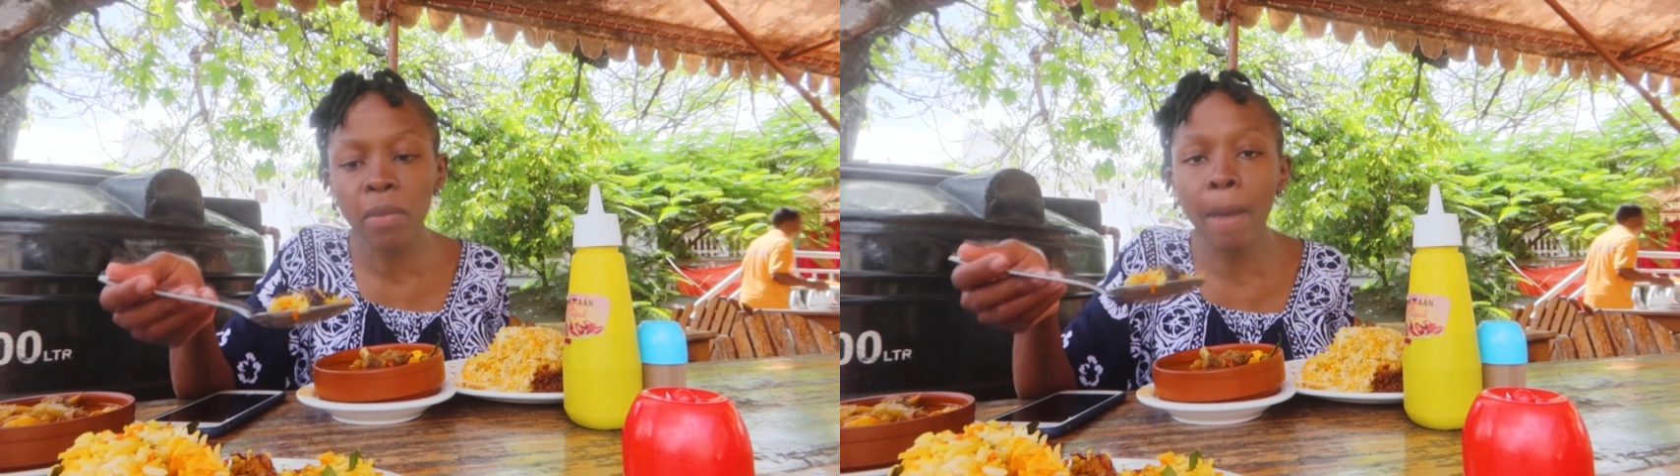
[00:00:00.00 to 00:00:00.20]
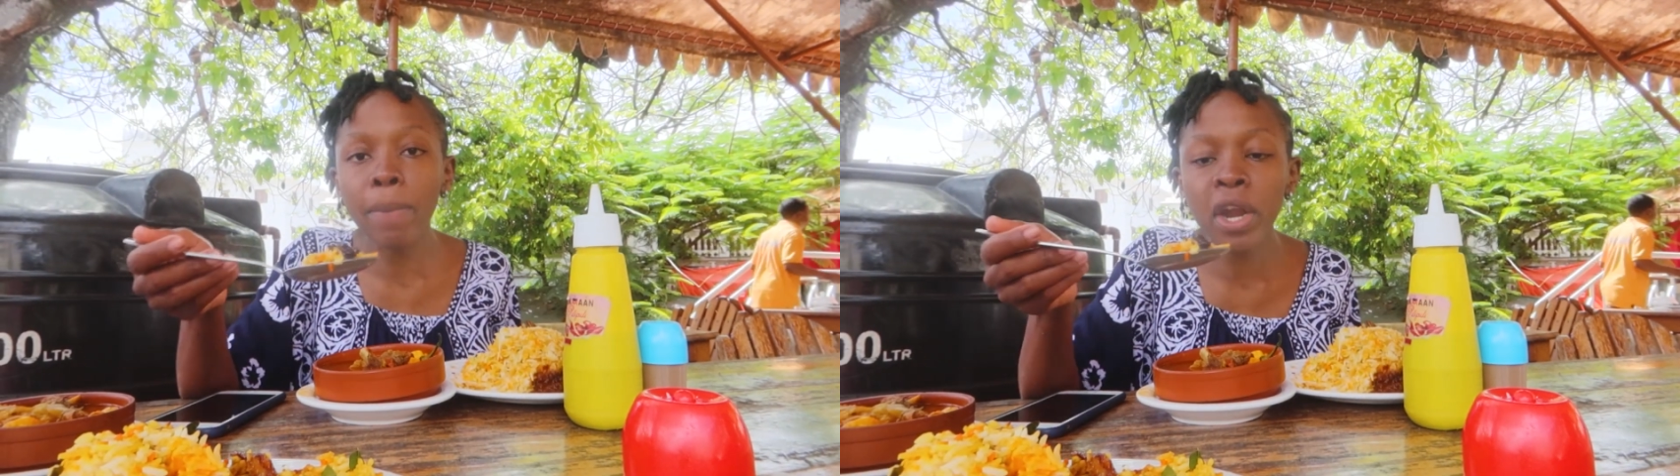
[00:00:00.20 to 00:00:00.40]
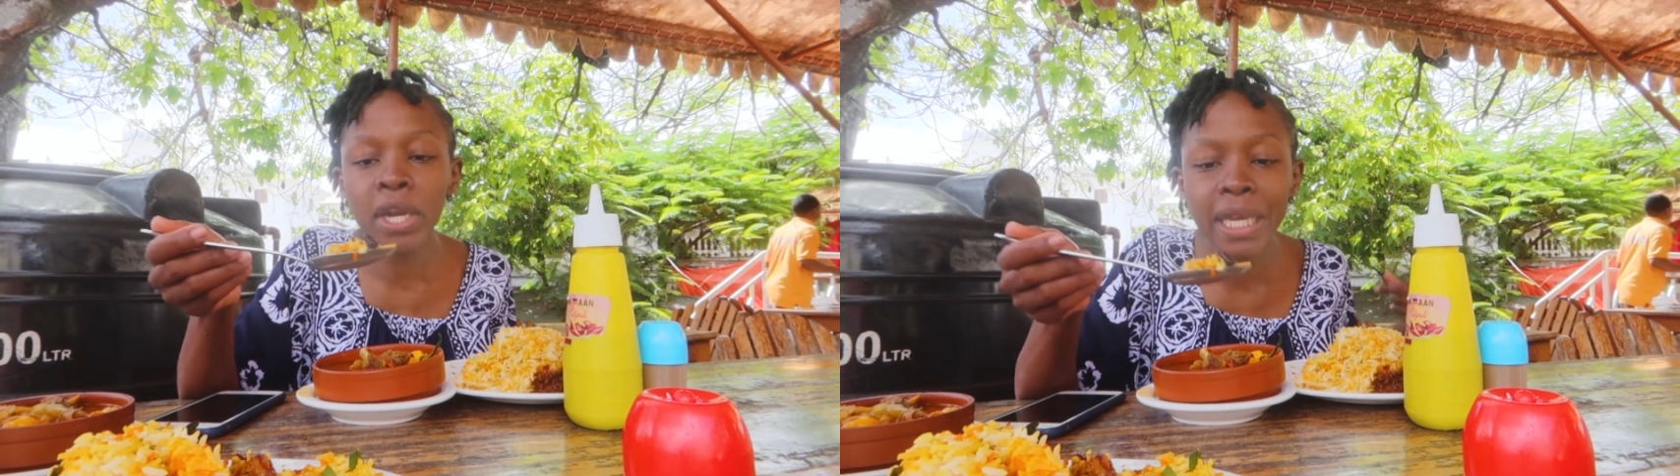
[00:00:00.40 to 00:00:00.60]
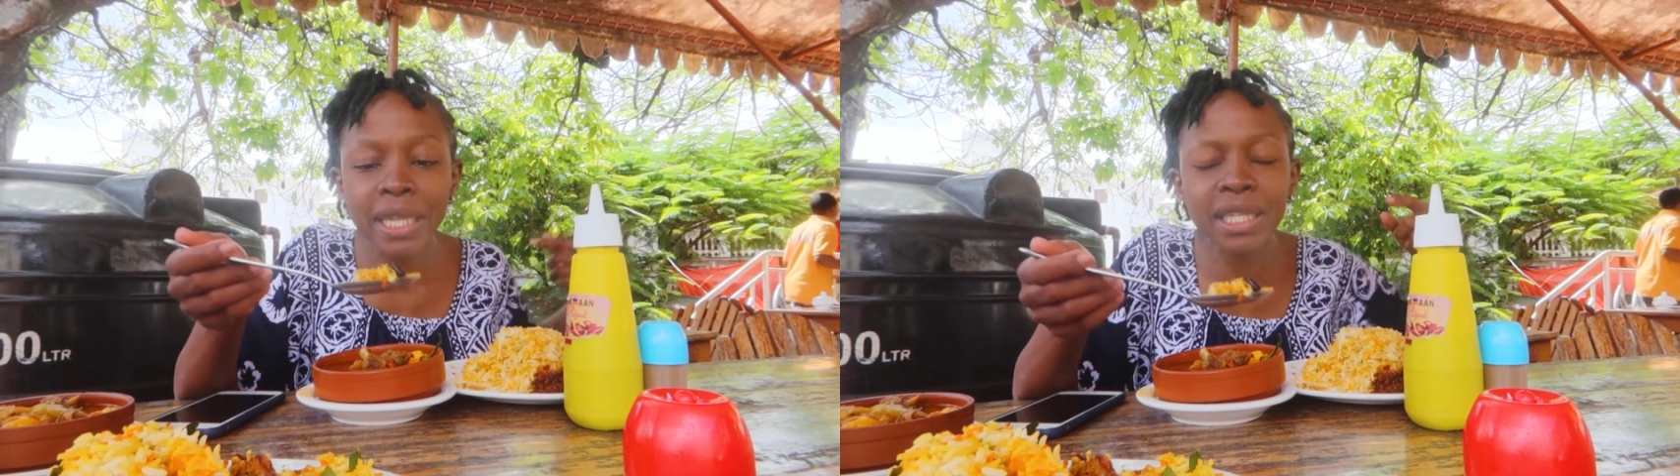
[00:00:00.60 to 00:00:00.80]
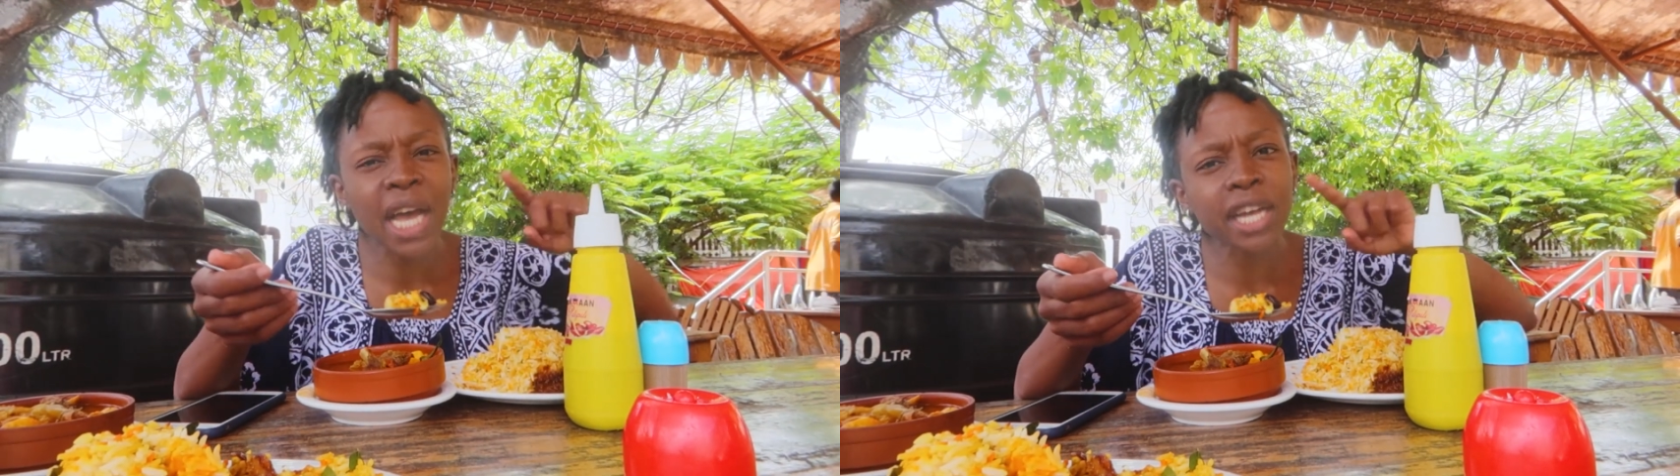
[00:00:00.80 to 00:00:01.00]

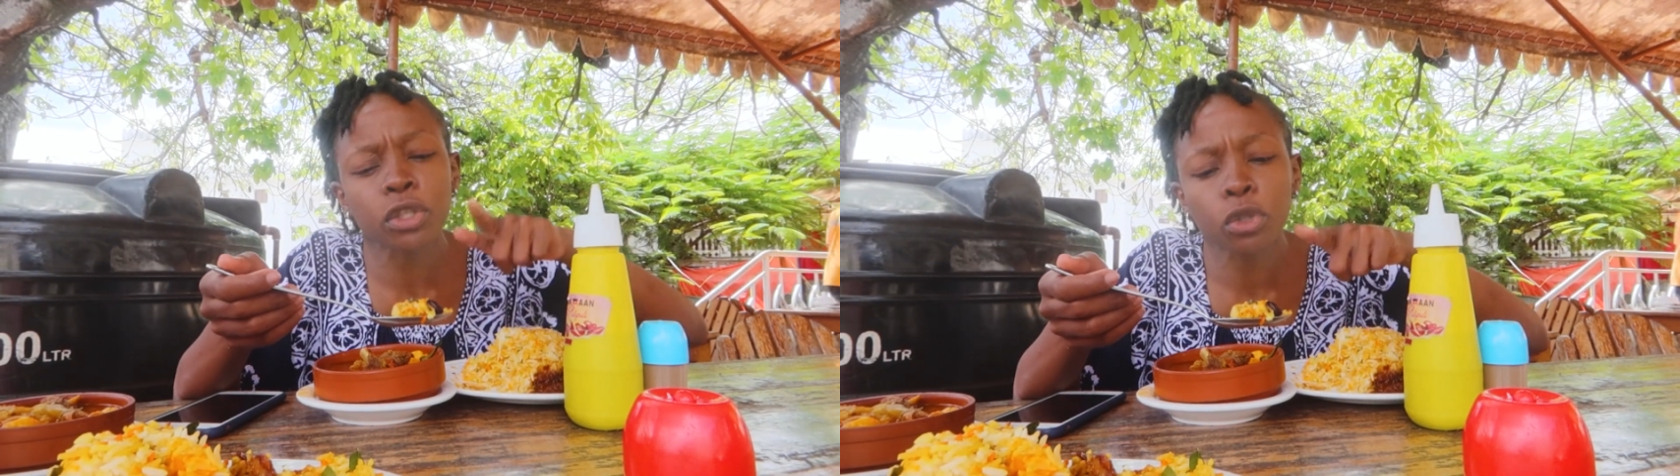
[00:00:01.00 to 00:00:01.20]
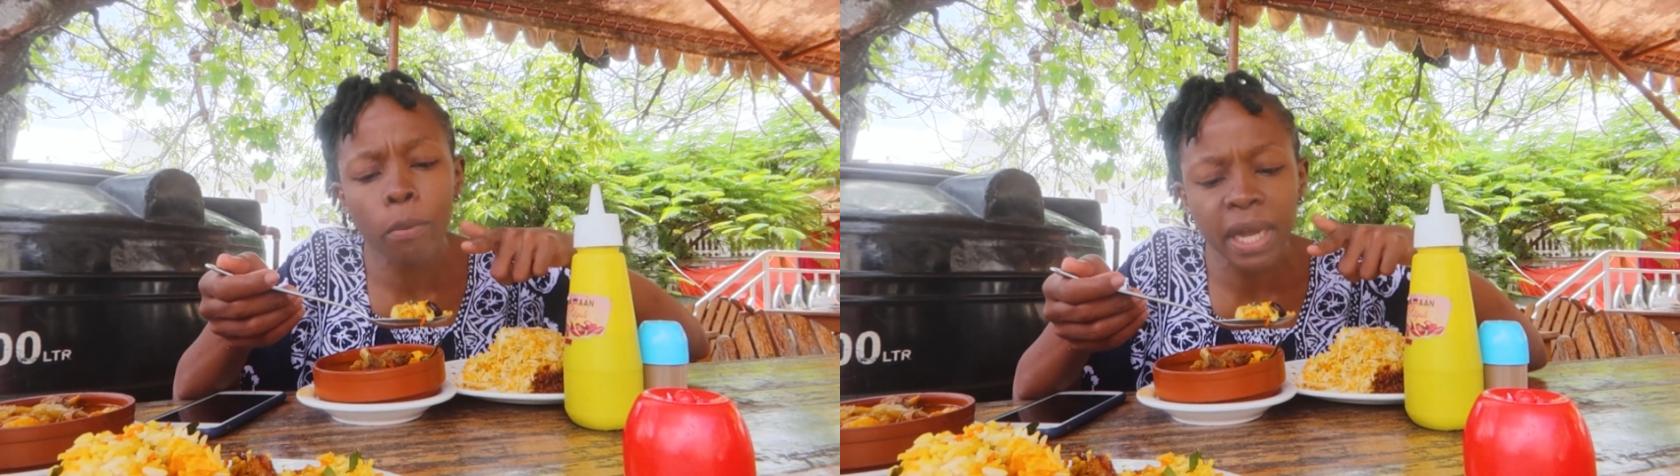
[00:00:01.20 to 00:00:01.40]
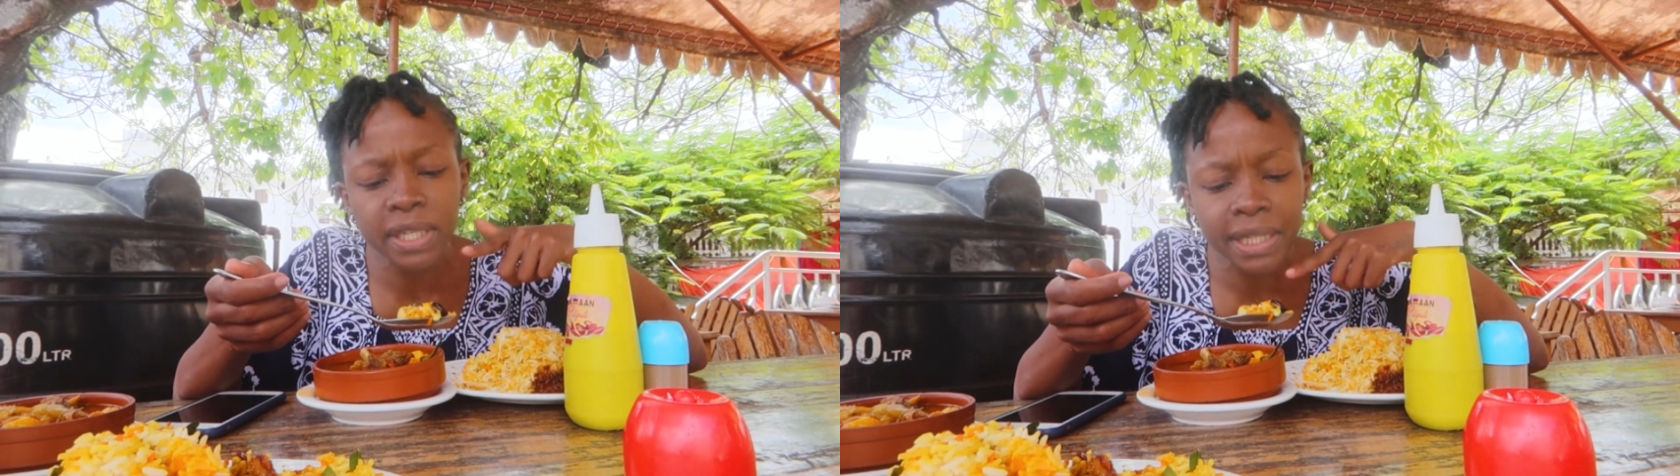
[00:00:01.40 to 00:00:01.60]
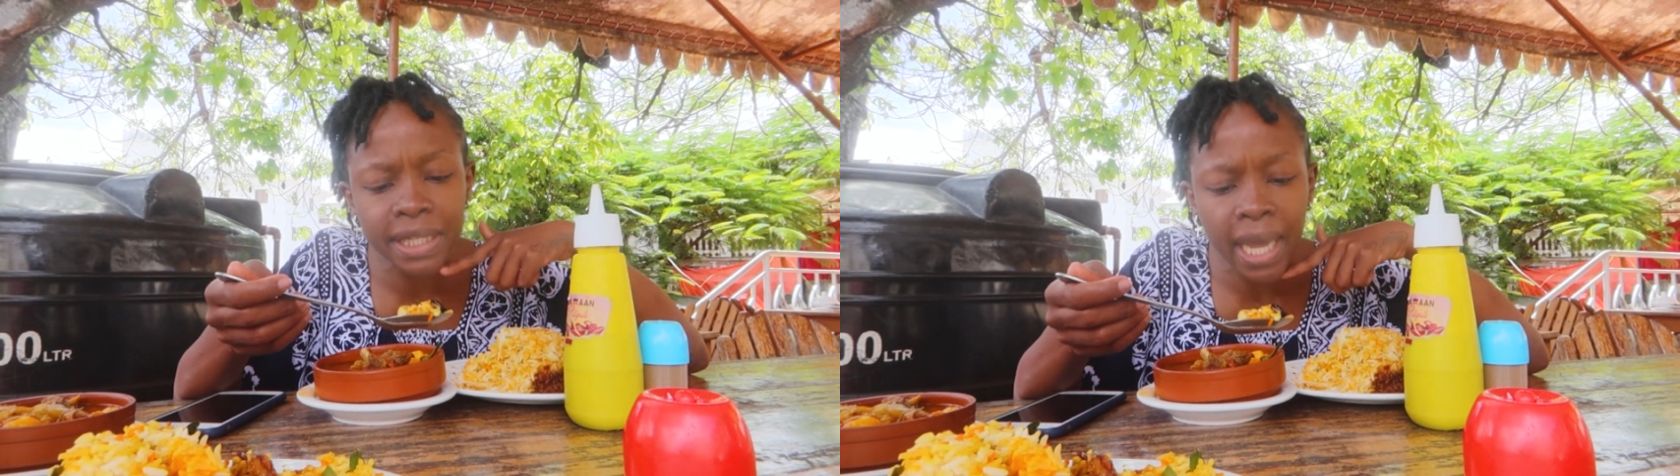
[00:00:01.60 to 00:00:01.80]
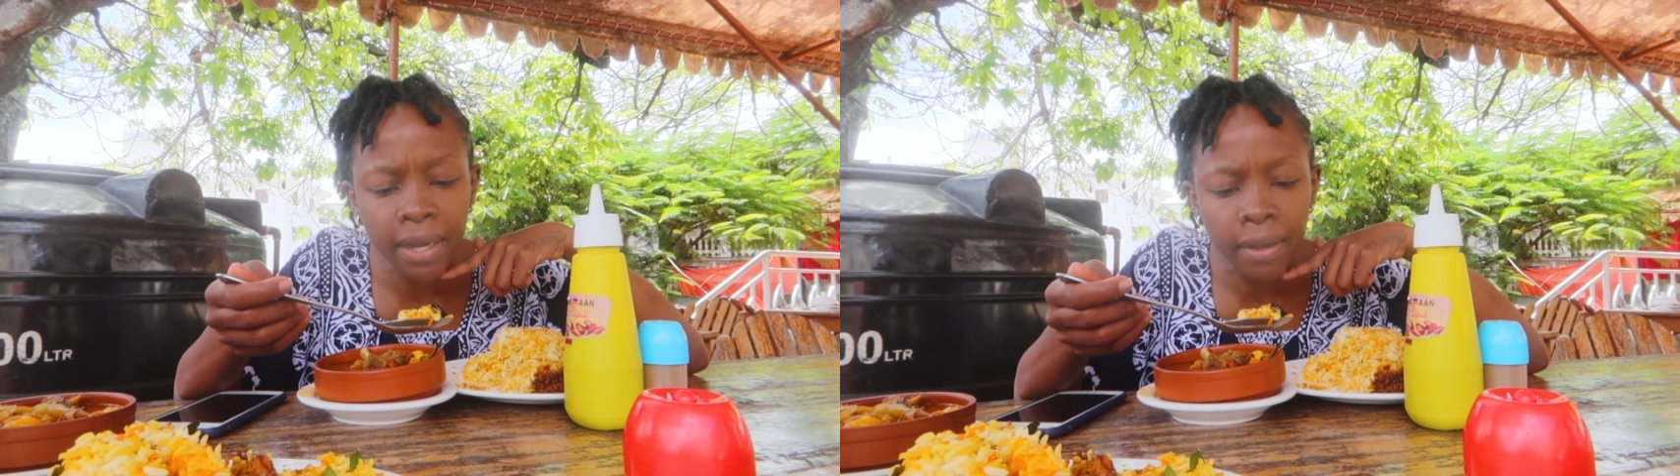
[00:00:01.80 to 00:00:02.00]
Apparently this has so much
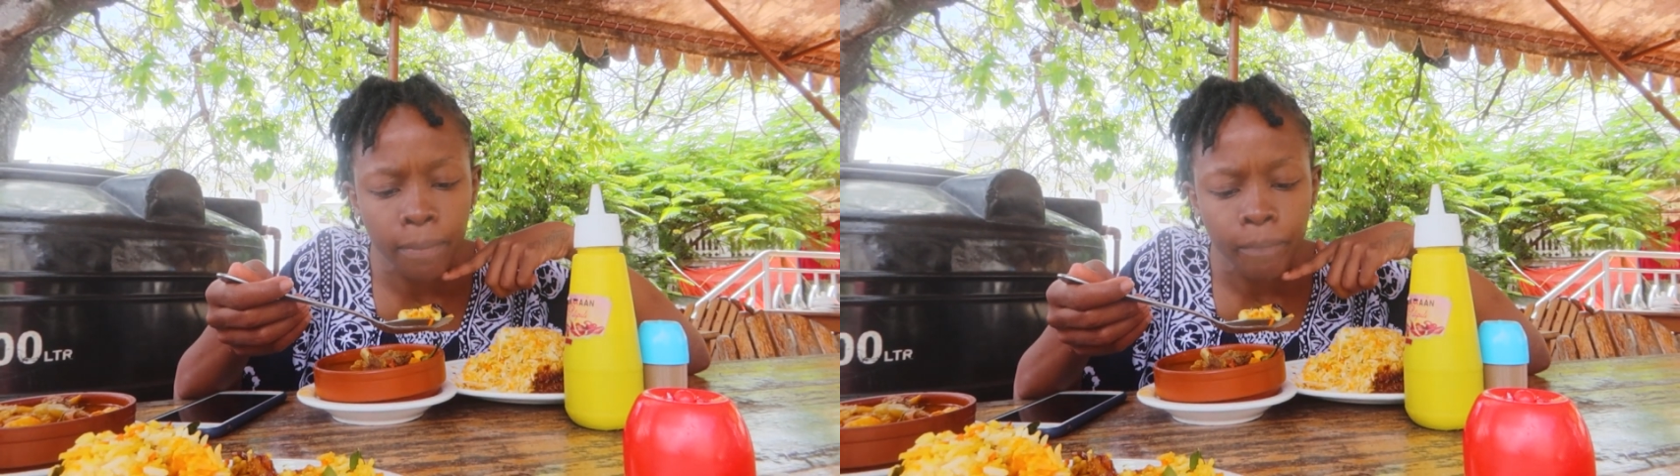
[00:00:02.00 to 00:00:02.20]
inside.